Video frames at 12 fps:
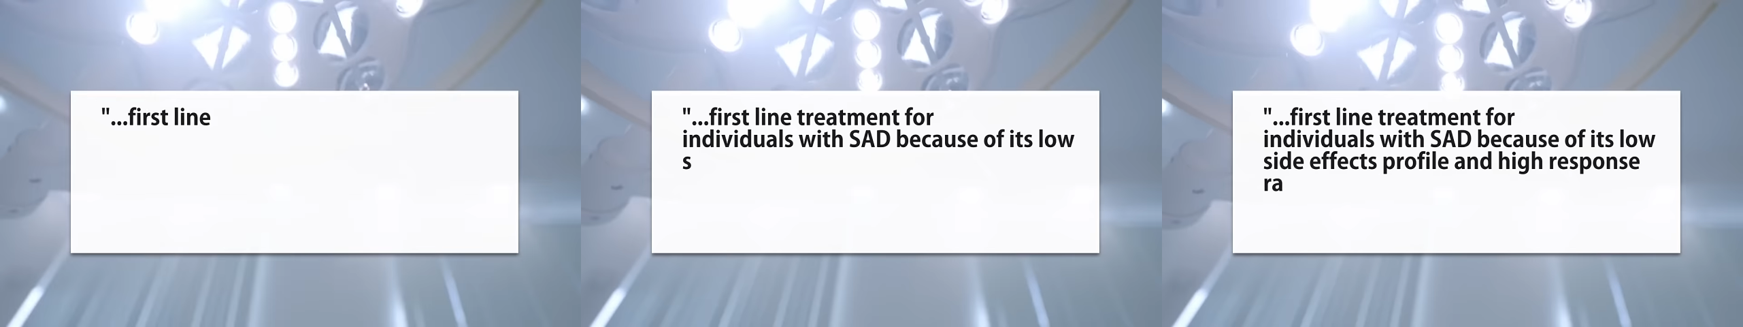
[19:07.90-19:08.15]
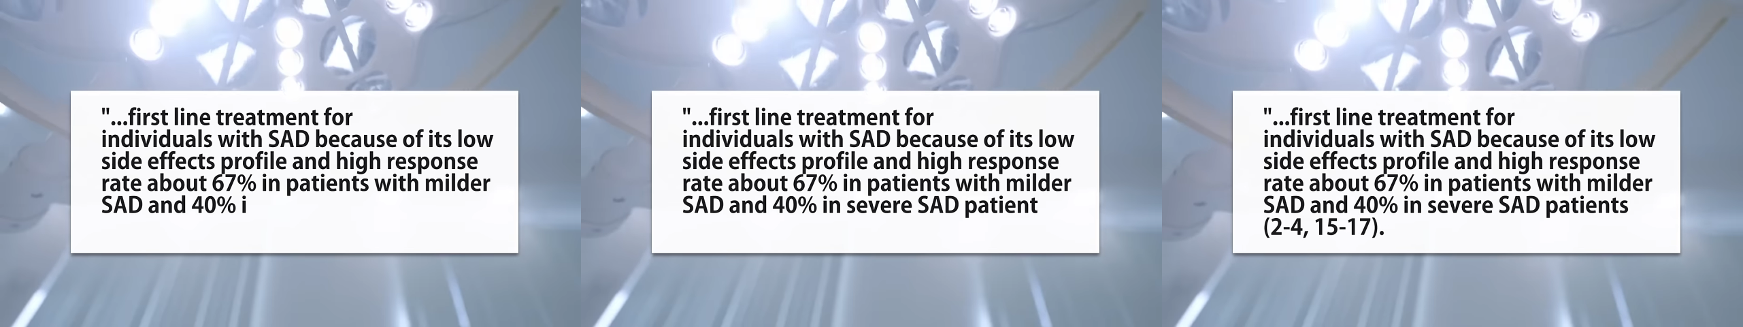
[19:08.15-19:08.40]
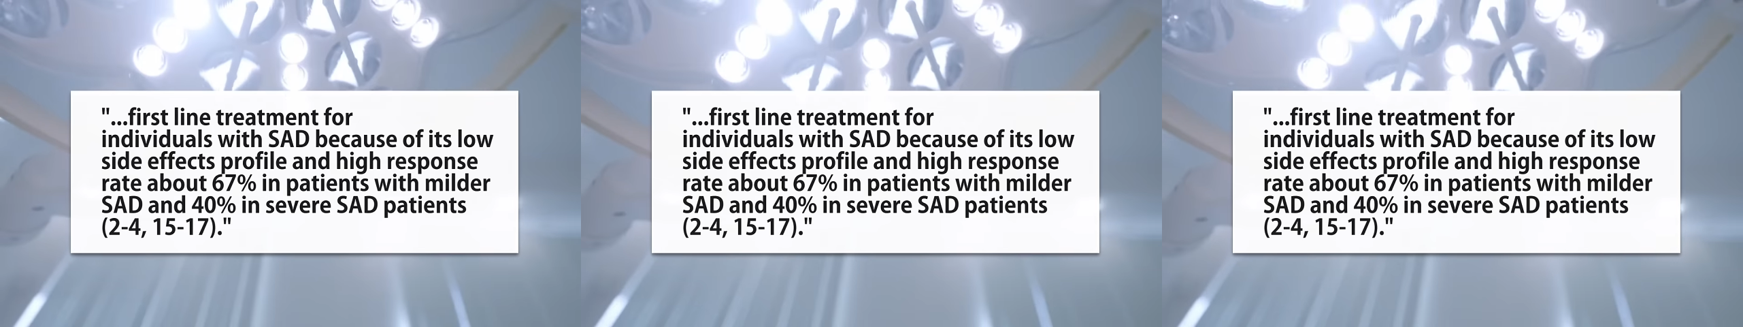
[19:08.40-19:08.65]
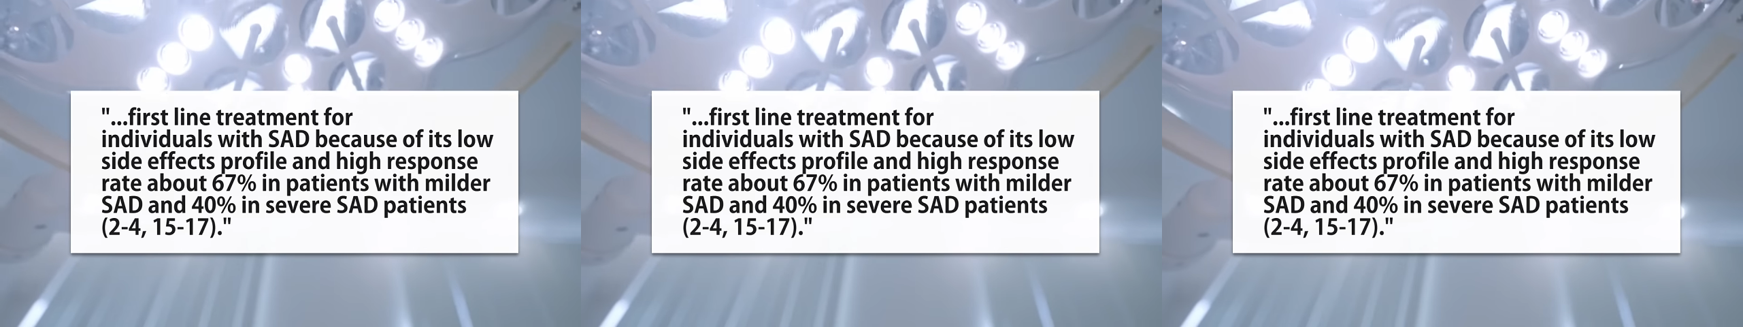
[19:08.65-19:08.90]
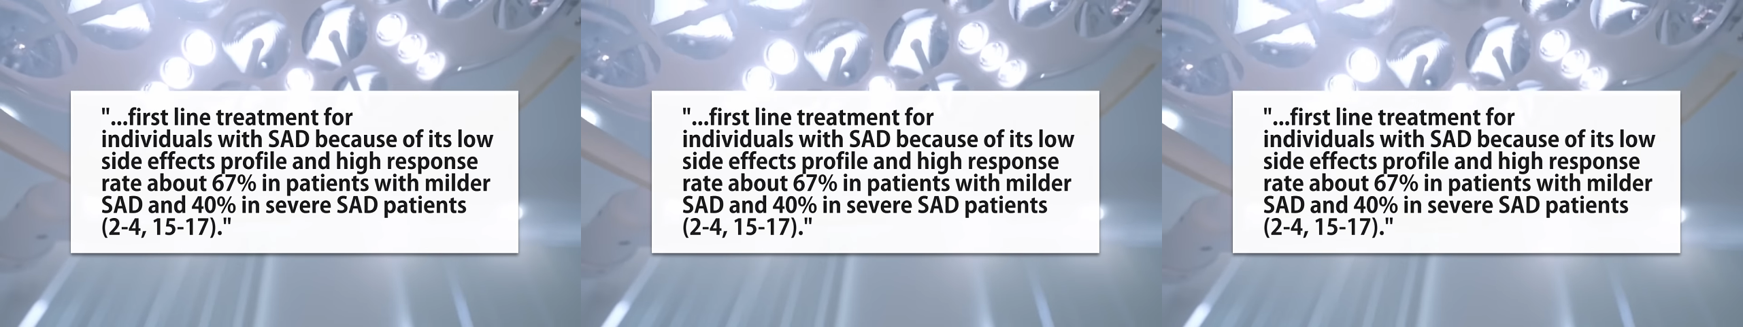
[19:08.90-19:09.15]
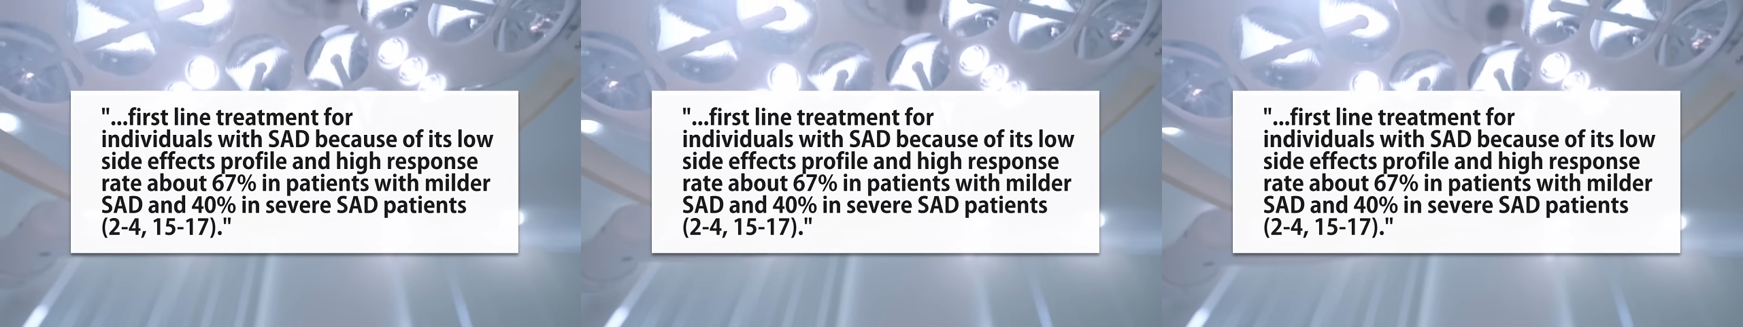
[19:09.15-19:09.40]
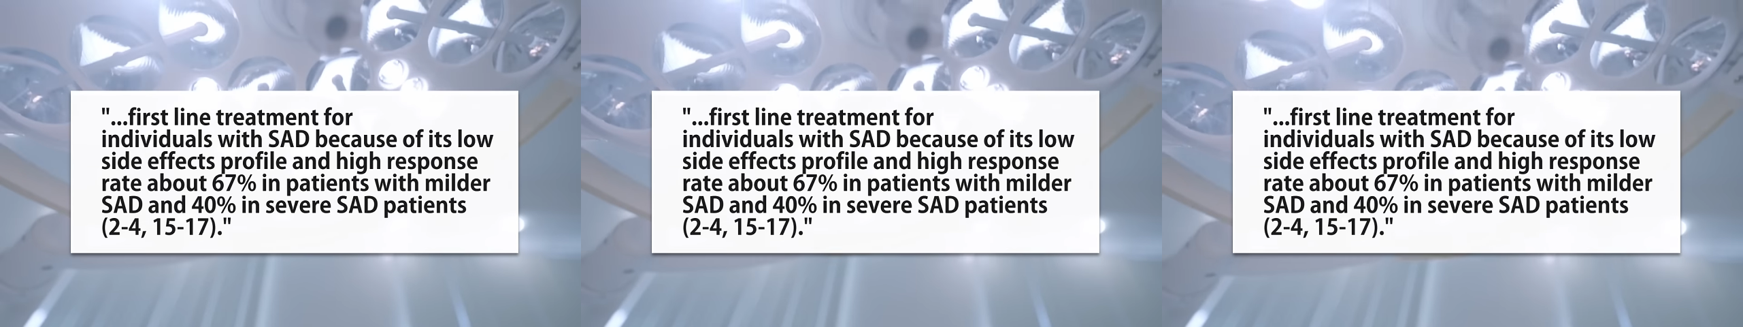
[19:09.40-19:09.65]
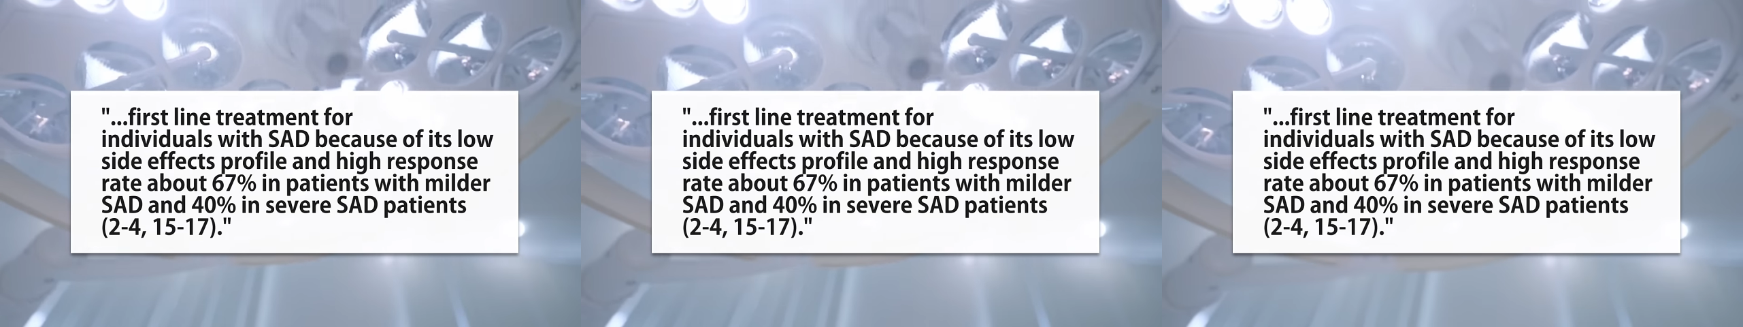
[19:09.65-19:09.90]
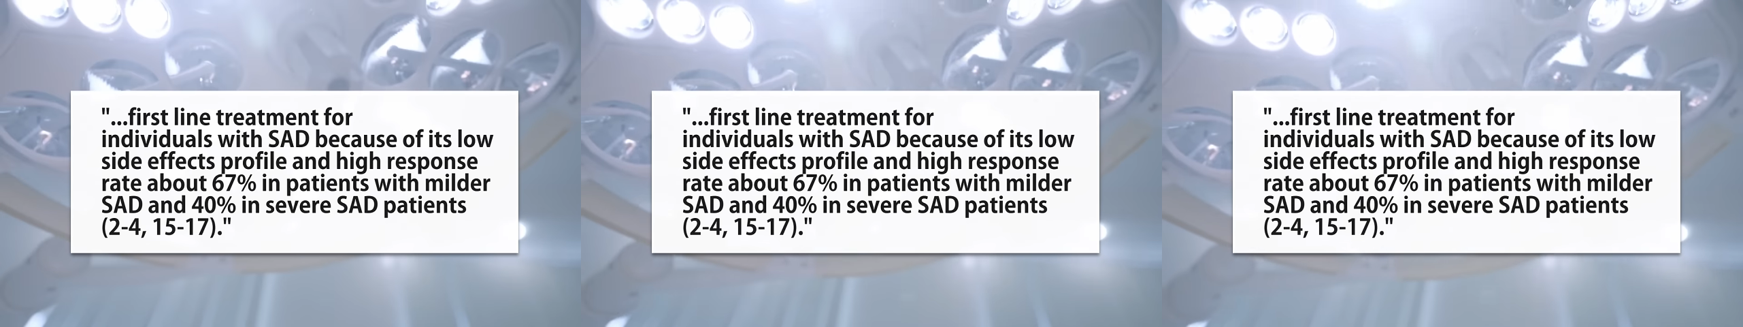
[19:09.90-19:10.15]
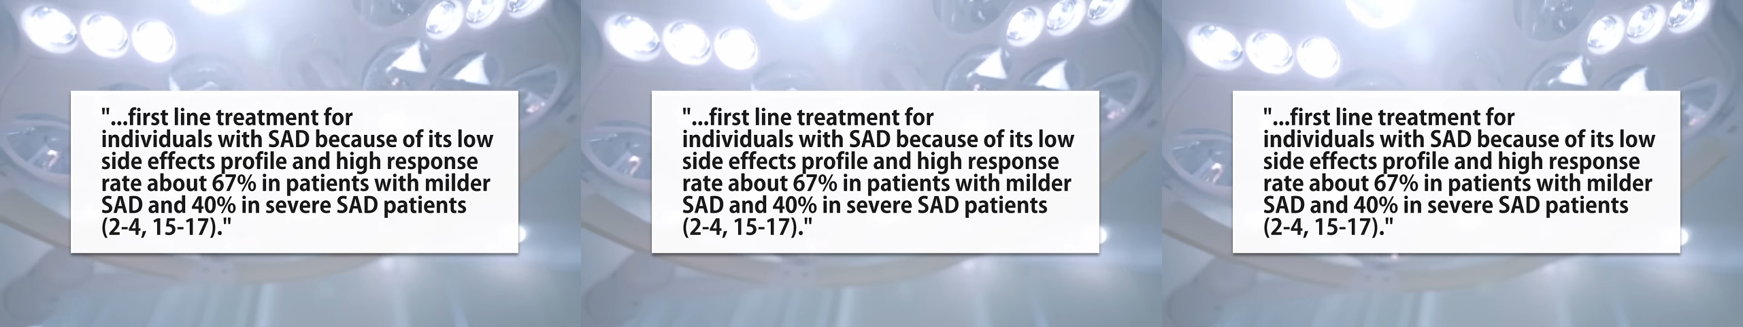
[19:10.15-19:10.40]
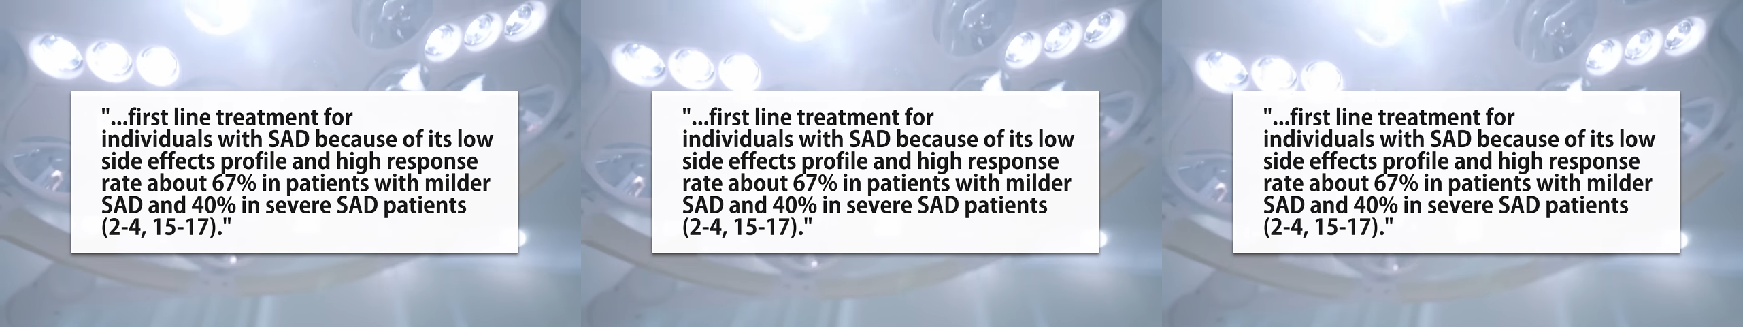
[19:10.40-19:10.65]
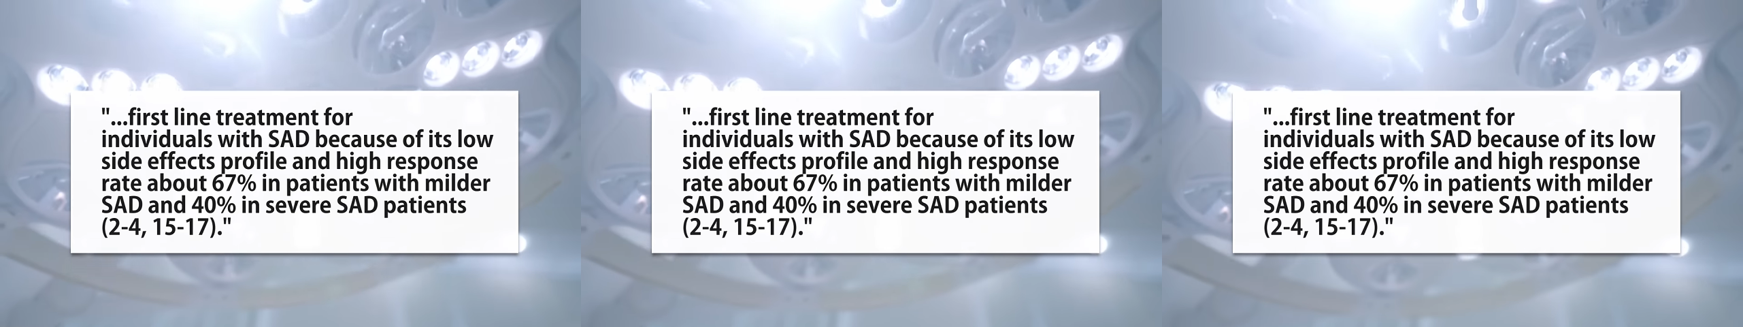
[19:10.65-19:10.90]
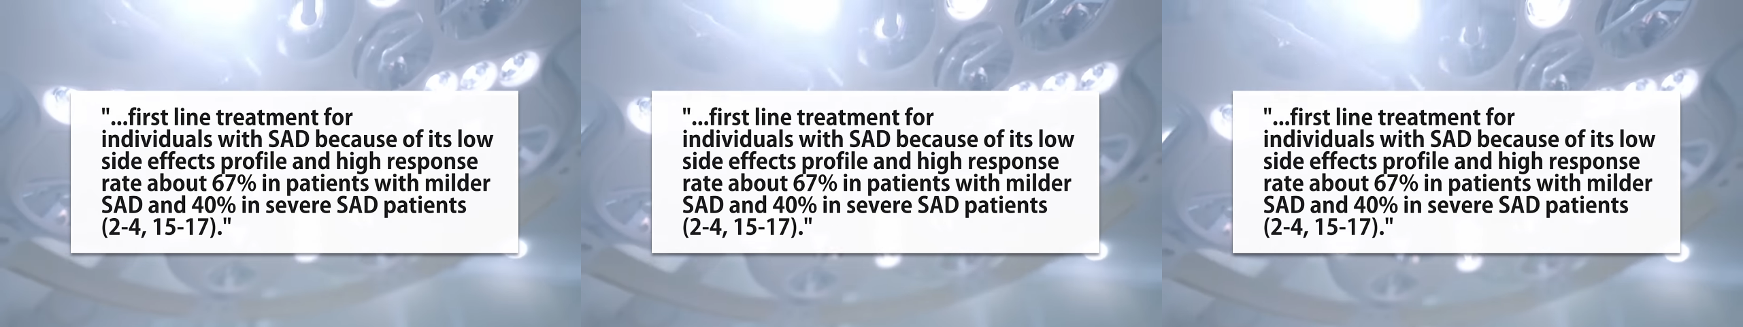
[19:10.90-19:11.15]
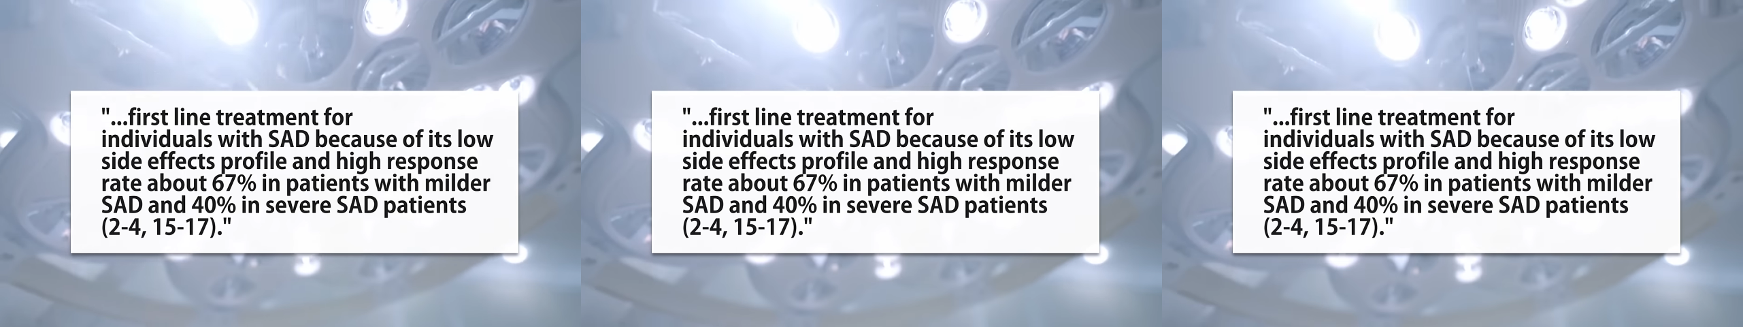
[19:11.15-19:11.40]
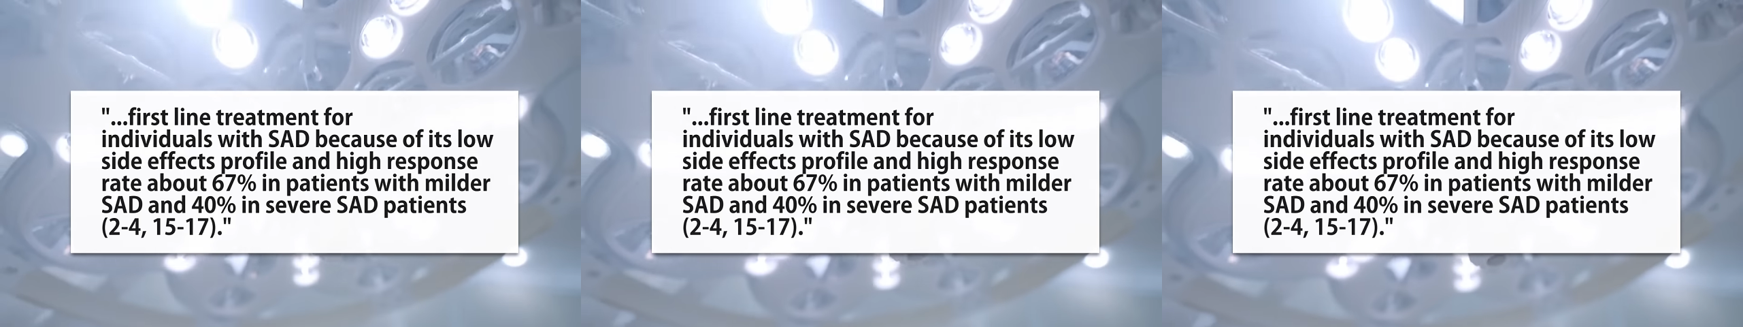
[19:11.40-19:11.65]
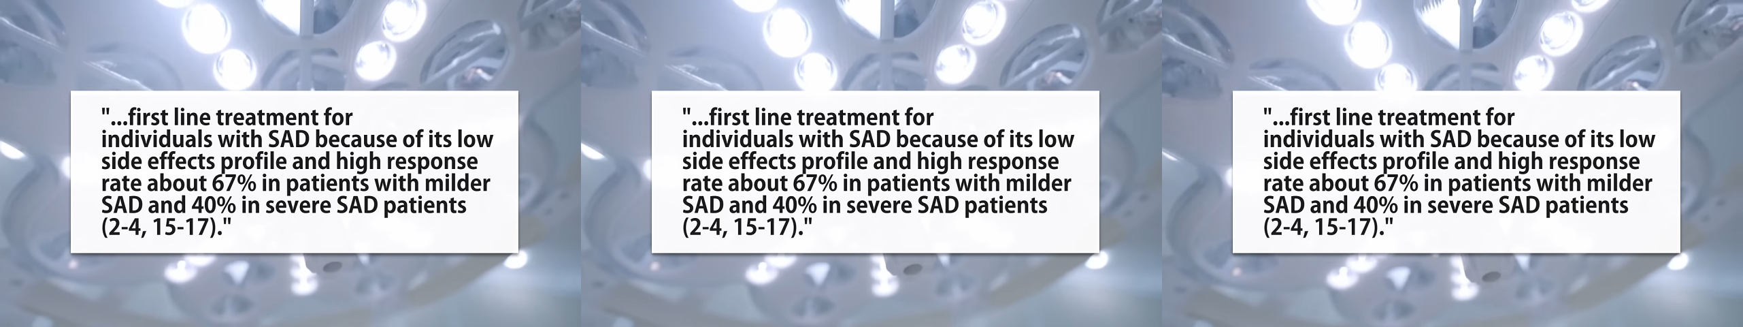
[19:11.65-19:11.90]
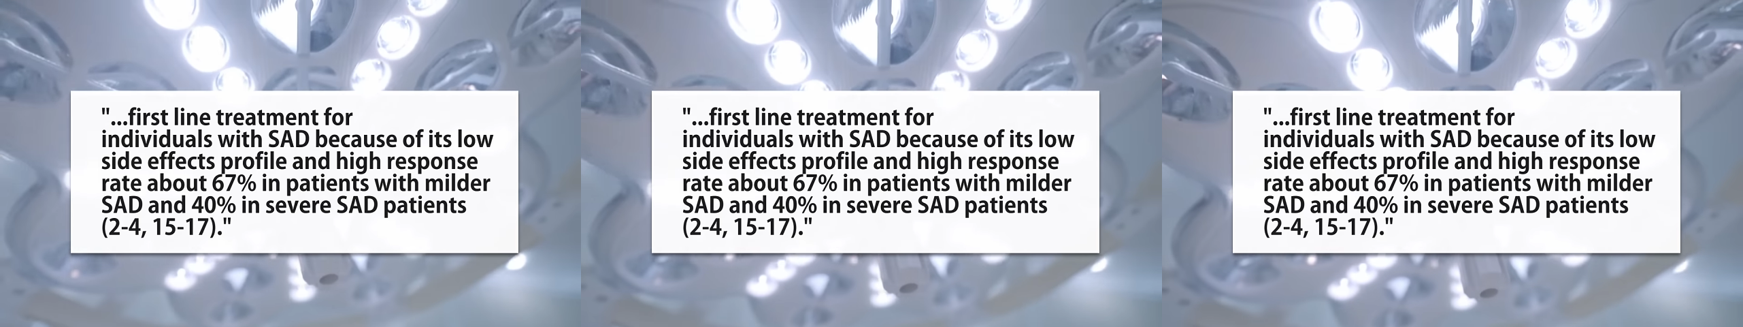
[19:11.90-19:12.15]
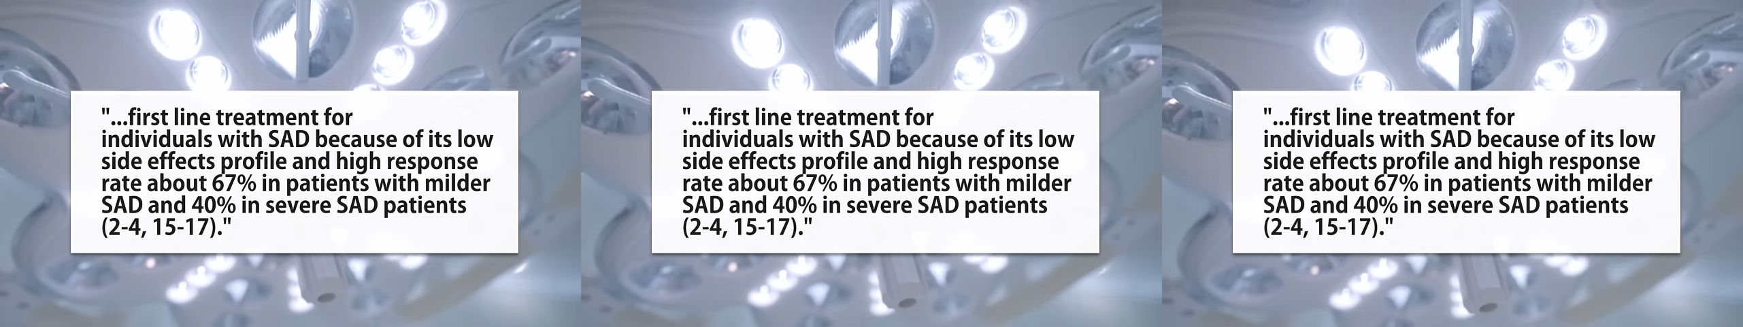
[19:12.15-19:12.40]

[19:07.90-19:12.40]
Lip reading: No face is visible, so there are no lips to read.